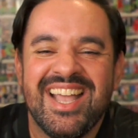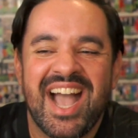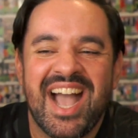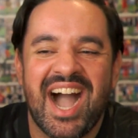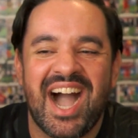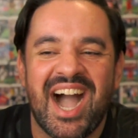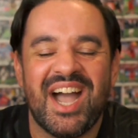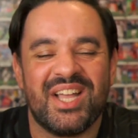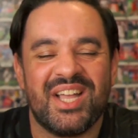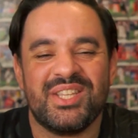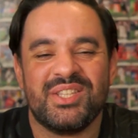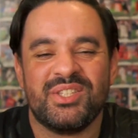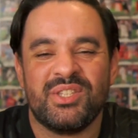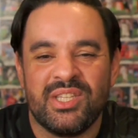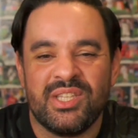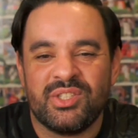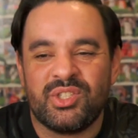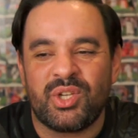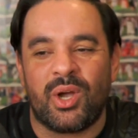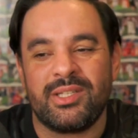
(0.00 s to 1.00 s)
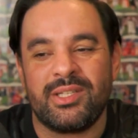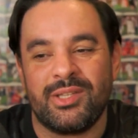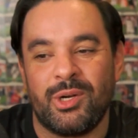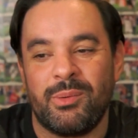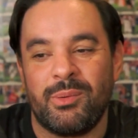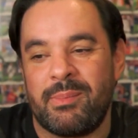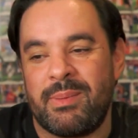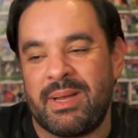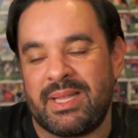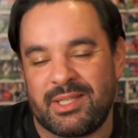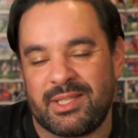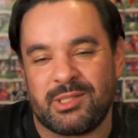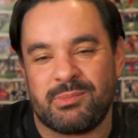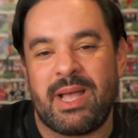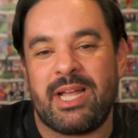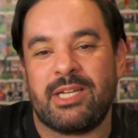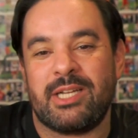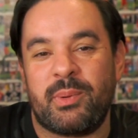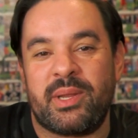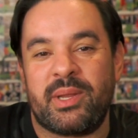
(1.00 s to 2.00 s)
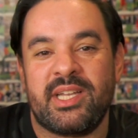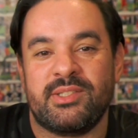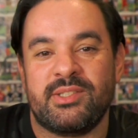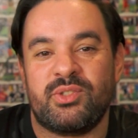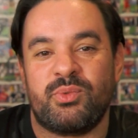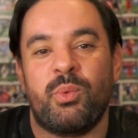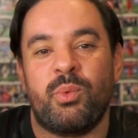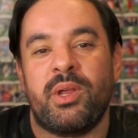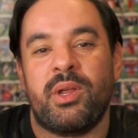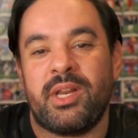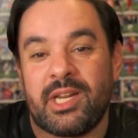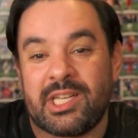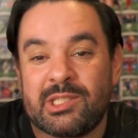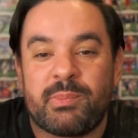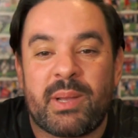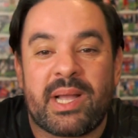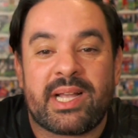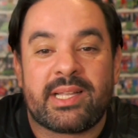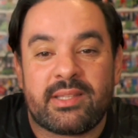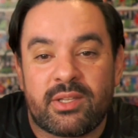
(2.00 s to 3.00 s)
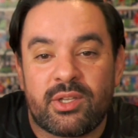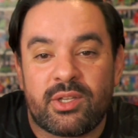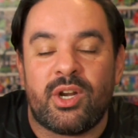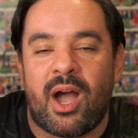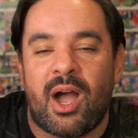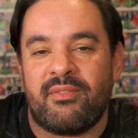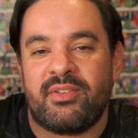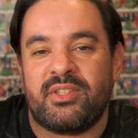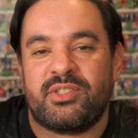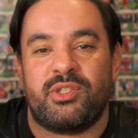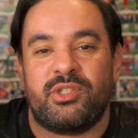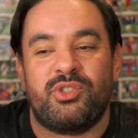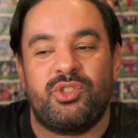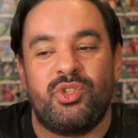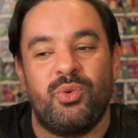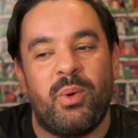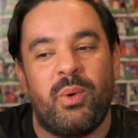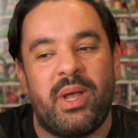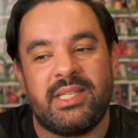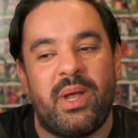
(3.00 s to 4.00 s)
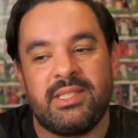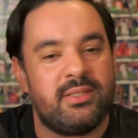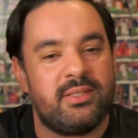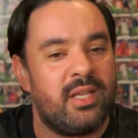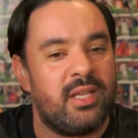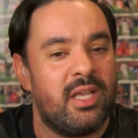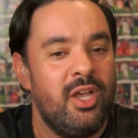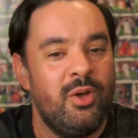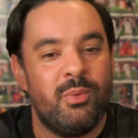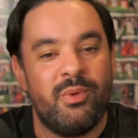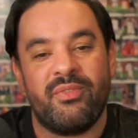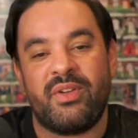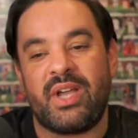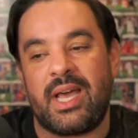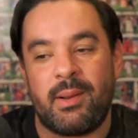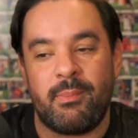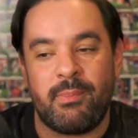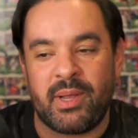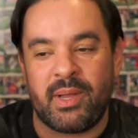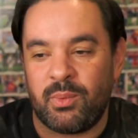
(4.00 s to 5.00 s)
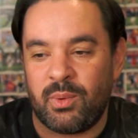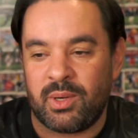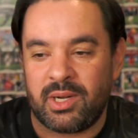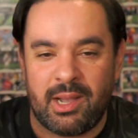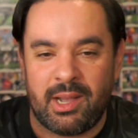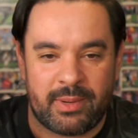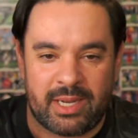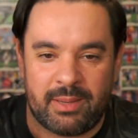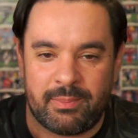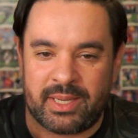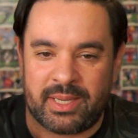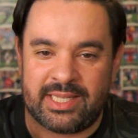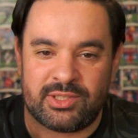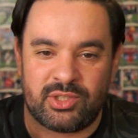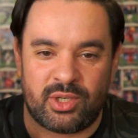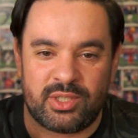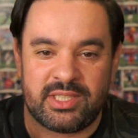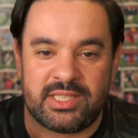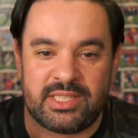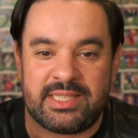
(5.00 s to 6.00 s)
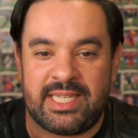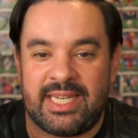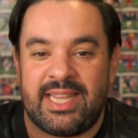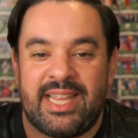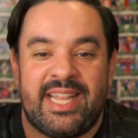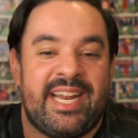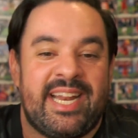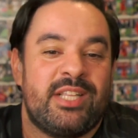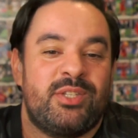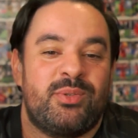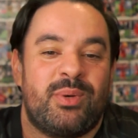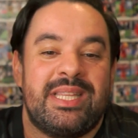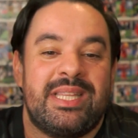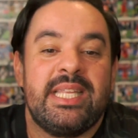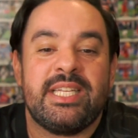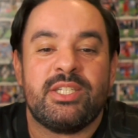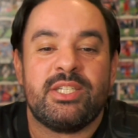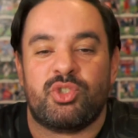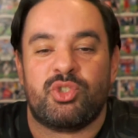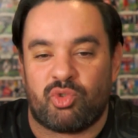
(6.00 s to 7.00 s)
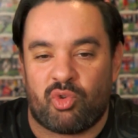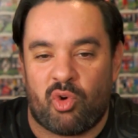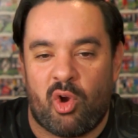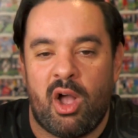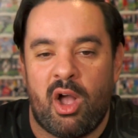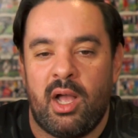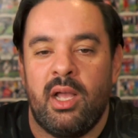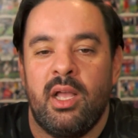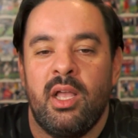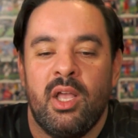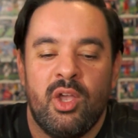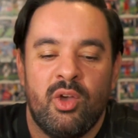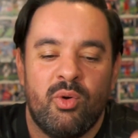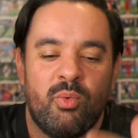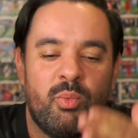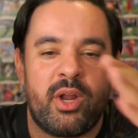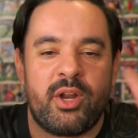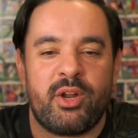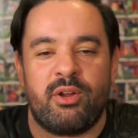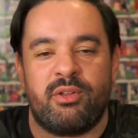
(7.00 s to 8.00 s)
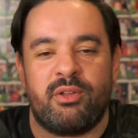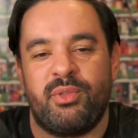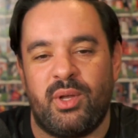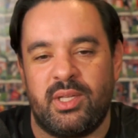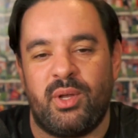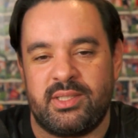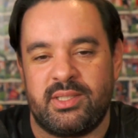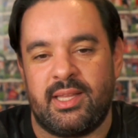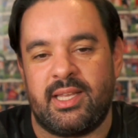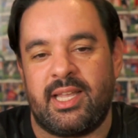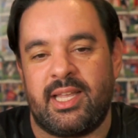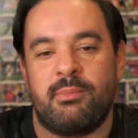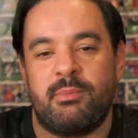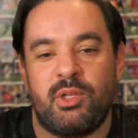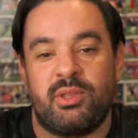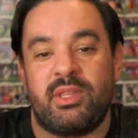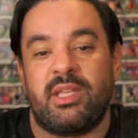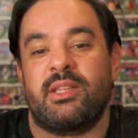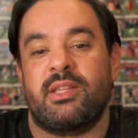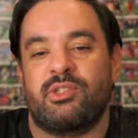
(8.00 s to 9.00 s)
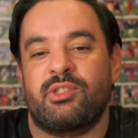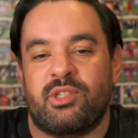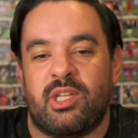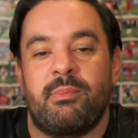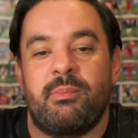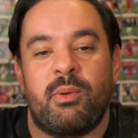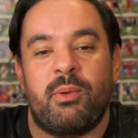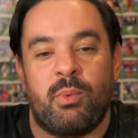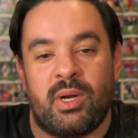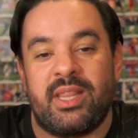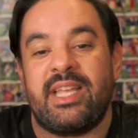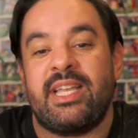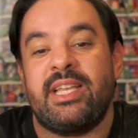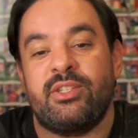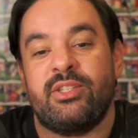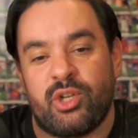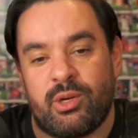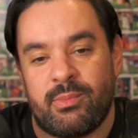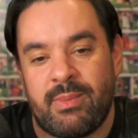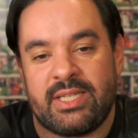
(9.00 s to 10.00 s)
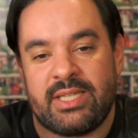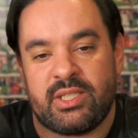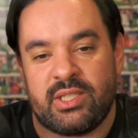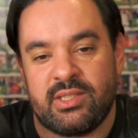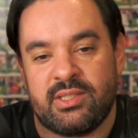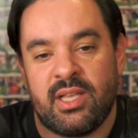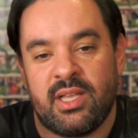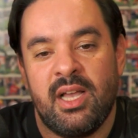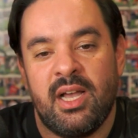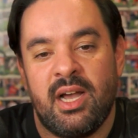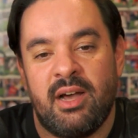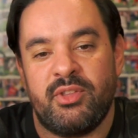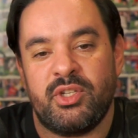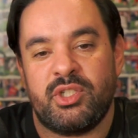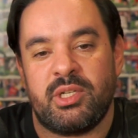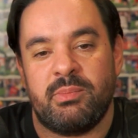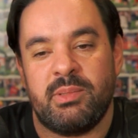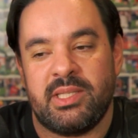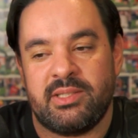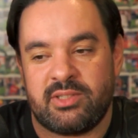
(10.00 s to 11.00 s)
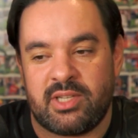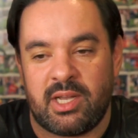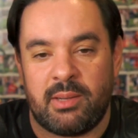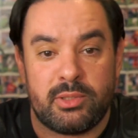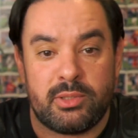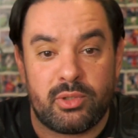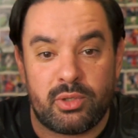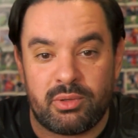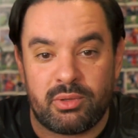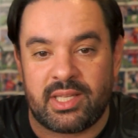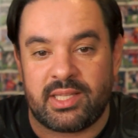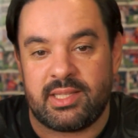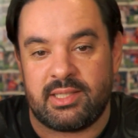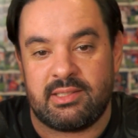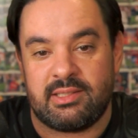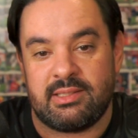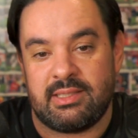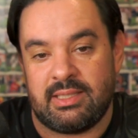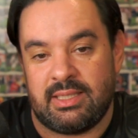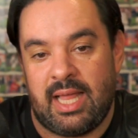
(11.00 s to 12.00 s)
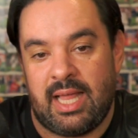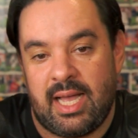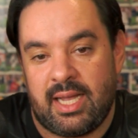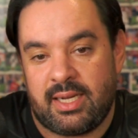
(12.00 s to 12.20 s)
uh, talk a little bit about this match because we'd expect, you know, obviously two wins. We've got a big one coming up against Argentina. They need to at least draw. What are your thoughts on the game? Do you think this is going to be one of the easier matches of the SheBelieves Cup? And do you think this is a lock?